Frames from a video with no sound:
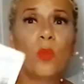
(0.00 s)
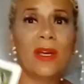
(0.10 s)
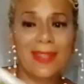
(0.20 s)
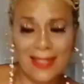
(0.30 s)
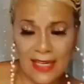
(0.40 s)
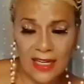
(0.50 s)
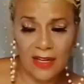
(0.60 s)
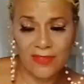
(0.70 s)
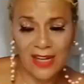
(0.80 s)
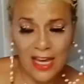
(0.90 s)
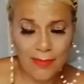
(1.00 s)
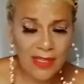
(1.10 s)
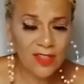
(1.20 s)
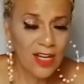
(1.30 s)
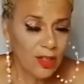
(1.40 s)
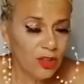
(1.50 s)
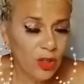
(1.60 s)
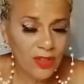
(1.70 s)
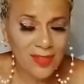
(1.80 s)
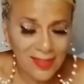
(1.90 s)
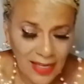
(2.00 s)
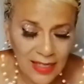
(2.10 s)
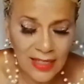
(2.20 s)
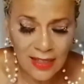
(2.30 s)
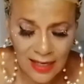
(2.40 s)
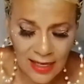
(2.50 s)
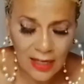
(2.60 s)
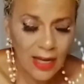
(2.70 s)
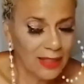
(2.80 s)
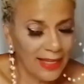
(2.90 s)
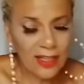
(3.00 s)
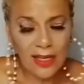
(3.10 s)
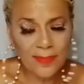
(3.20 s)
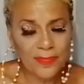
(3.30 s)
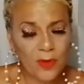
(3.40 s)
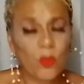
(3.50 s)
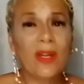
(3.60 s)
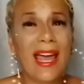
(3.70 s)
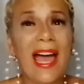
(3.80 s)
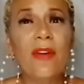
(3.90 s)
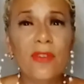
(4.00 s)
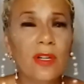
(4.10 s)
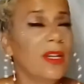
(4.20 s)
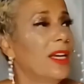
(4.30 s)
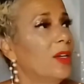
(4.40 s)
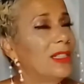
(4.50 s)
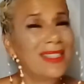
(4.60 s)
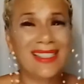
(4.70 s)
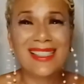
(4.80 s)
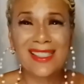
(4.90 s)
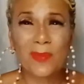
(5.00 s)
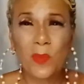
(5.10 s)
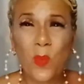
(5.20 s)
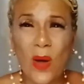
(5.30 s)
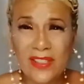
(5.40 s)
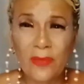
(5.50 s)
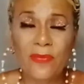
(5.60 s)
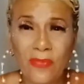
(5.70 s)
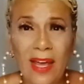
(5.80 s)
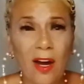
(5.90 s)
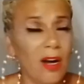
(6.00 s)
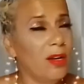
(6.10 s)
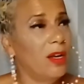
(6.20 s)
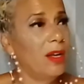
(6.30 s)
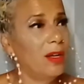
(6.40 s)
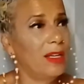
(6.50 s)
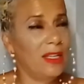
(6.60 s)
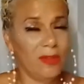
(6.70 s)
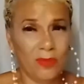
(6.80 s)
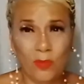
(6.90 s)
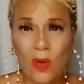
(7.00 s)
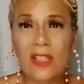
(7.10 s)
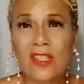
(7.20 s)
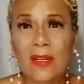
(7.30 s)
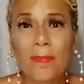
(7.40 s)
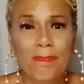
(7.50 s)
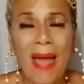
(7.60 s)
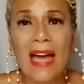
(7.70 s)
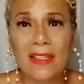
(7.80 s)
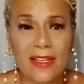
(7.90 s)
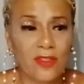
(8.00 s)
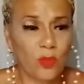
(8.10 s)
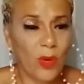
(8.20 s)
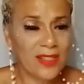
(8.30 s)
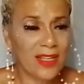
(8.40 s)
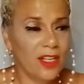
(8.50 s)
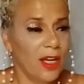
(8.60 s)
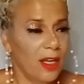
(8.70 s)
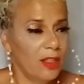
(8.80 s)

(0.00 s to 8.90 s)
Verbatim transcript: With the King of Diamonds, you're sitting in, like, whatever wasn't fair, wasn't balanced, wasn't